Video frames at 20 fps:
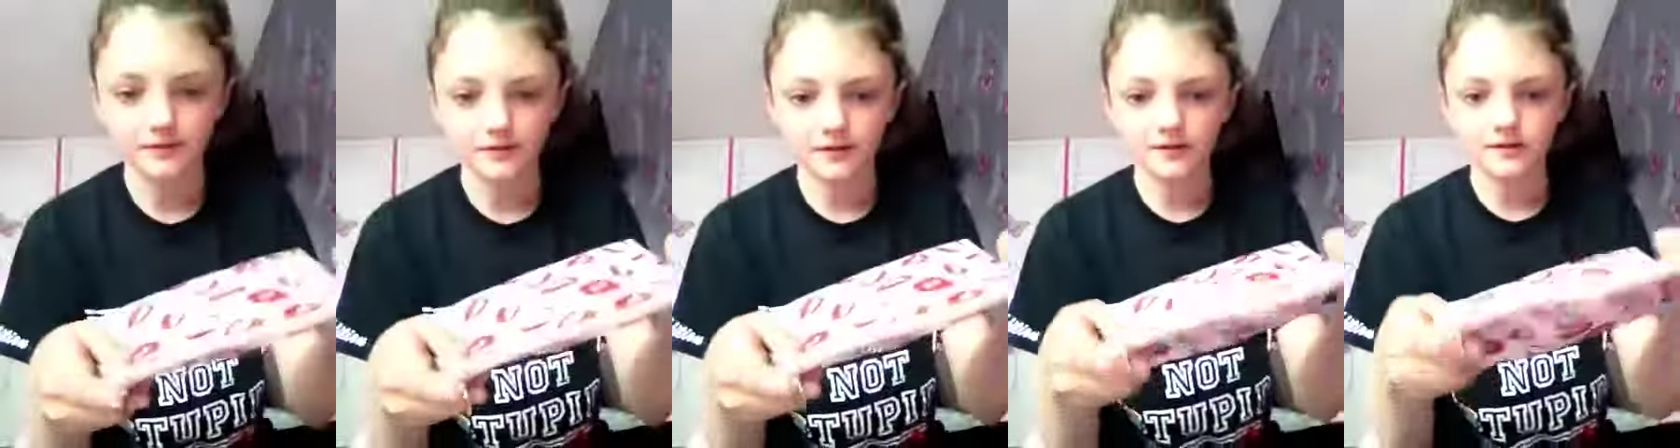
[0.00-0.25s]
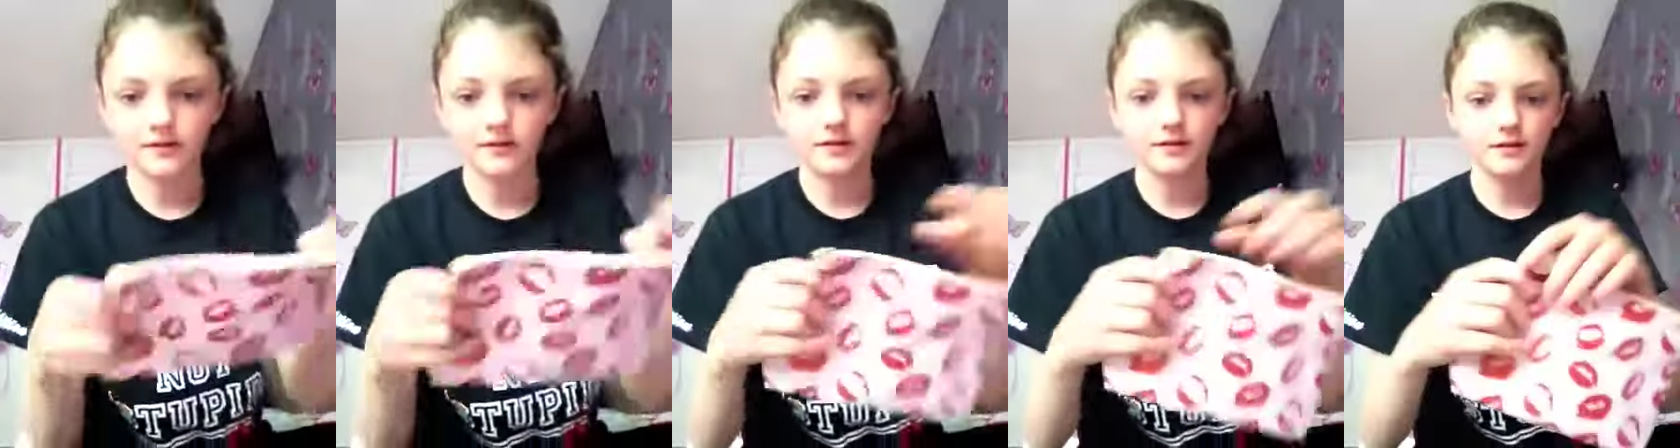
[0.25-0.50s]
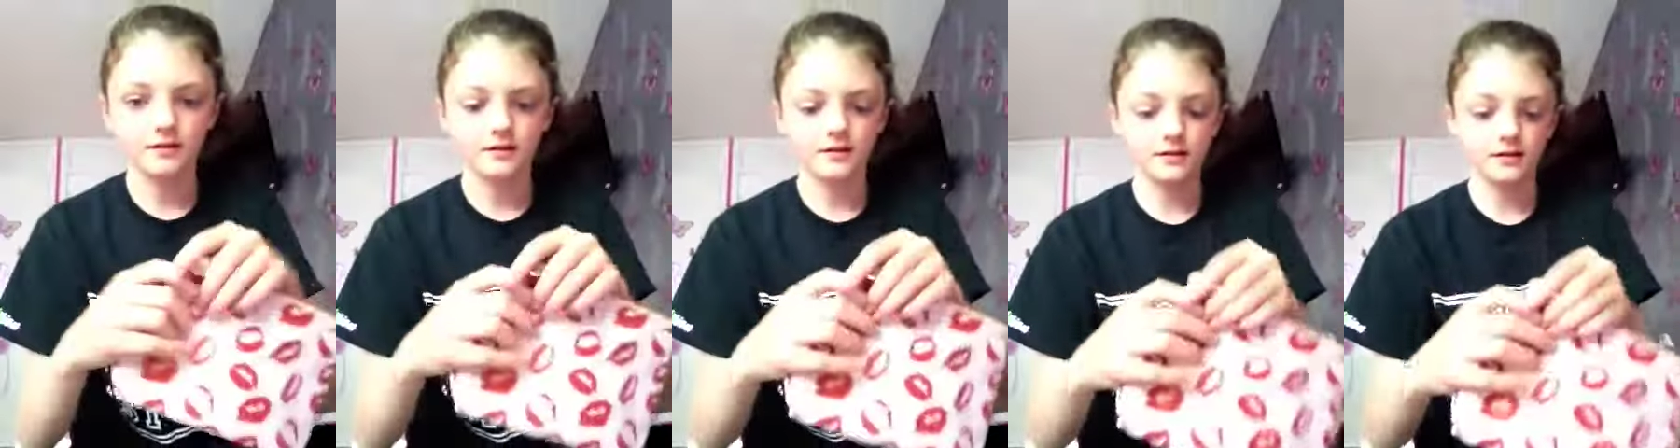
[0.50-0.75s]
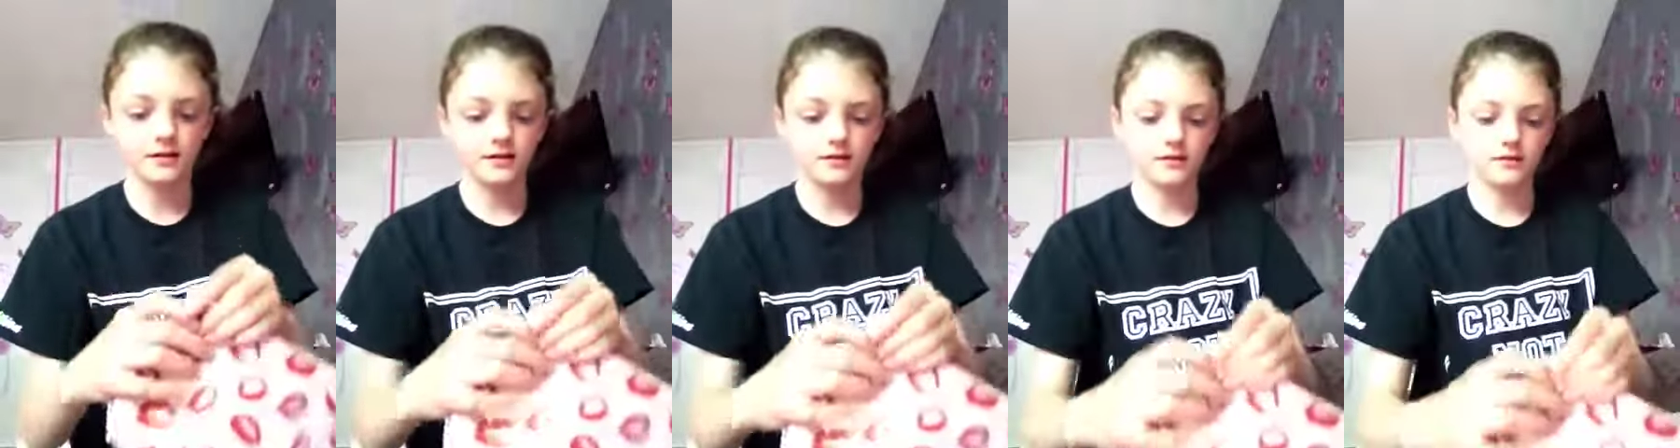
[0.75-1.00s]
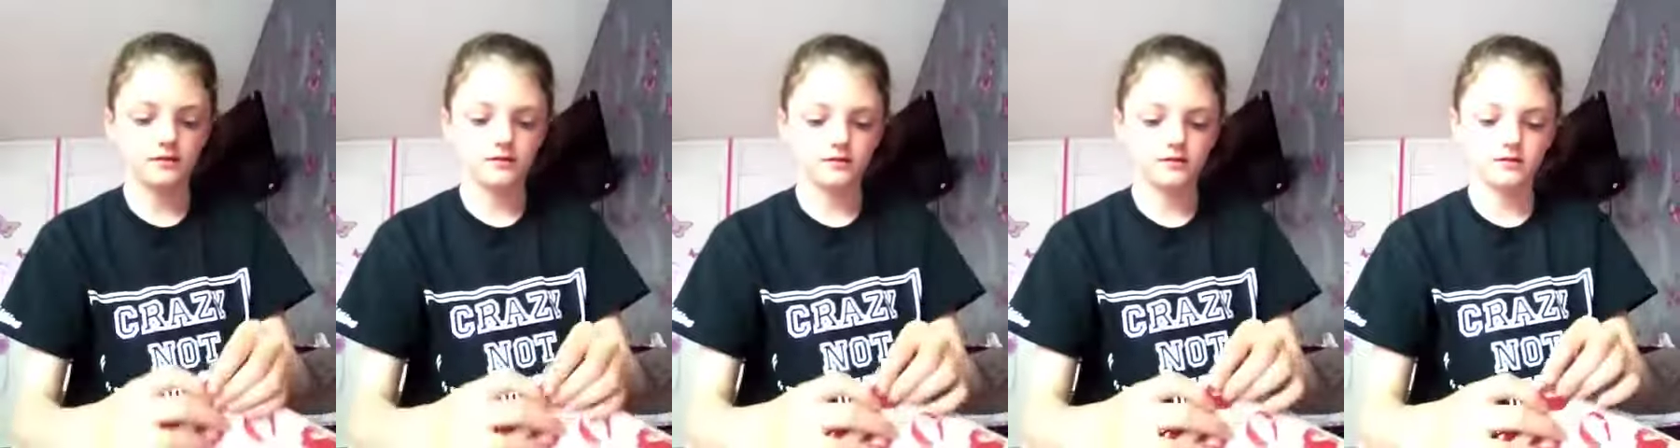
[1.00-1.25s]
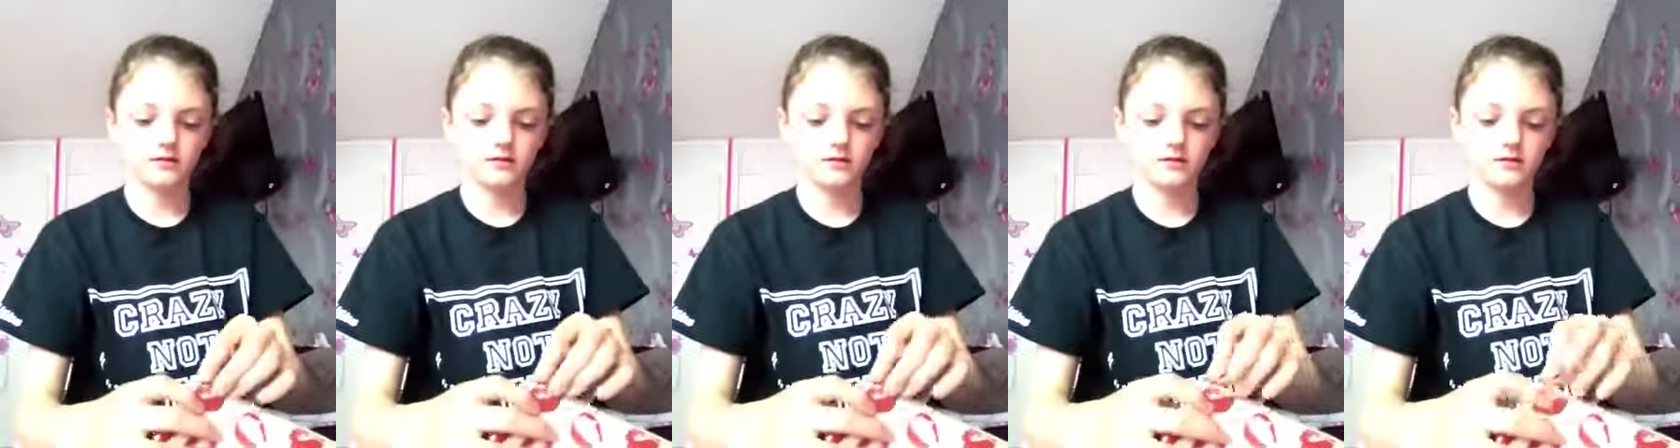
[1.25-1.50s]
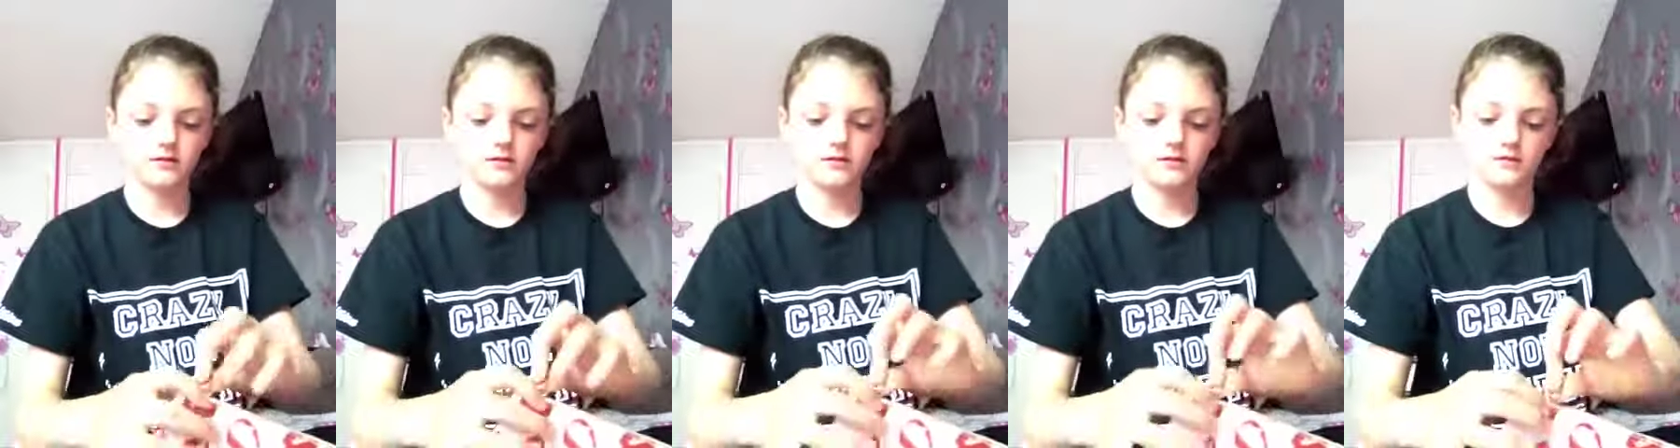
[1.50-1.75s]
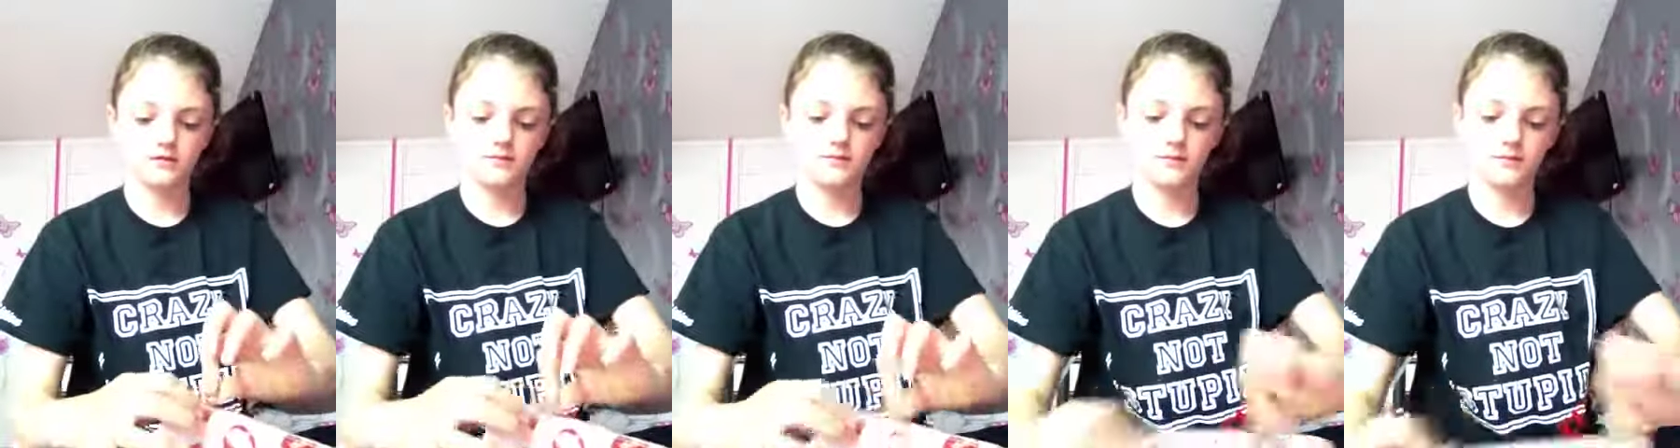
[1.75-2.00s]
on it. You just
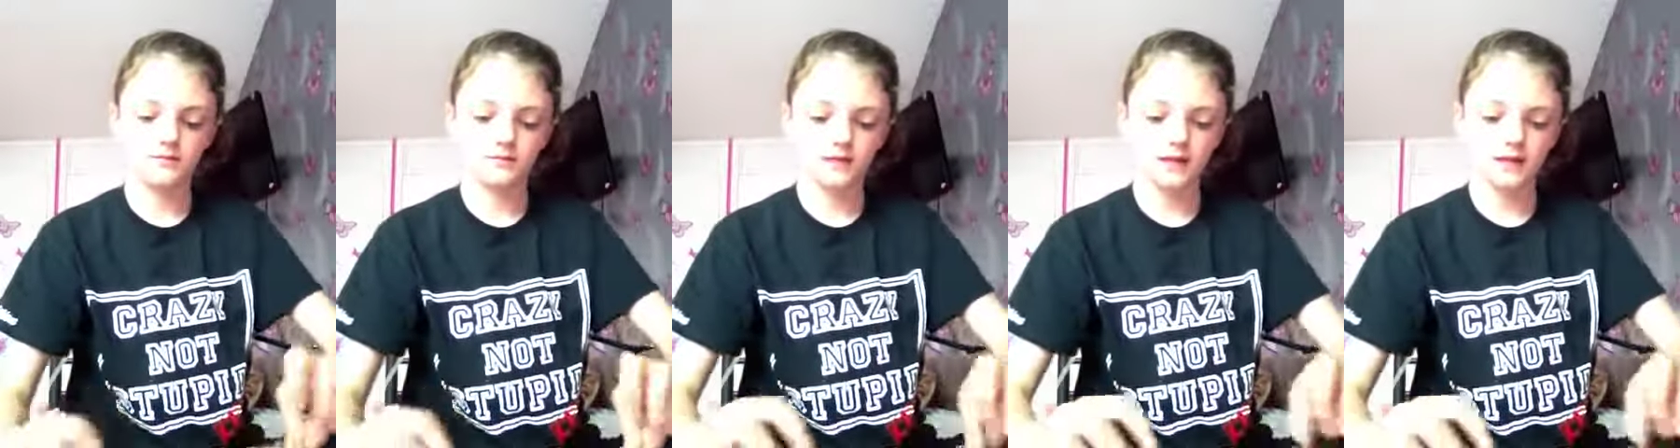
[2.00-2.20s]
put